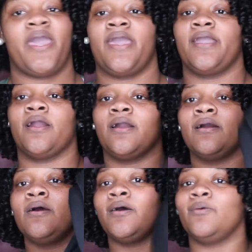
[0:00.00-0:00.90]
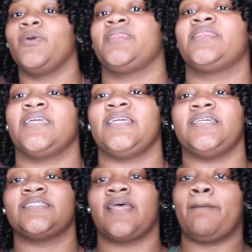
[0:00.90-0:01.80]
pair with
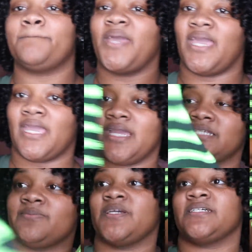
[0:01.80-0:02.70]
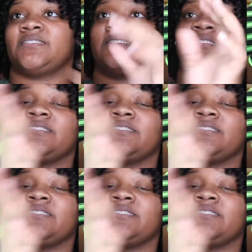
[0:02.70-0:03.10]
these pants because this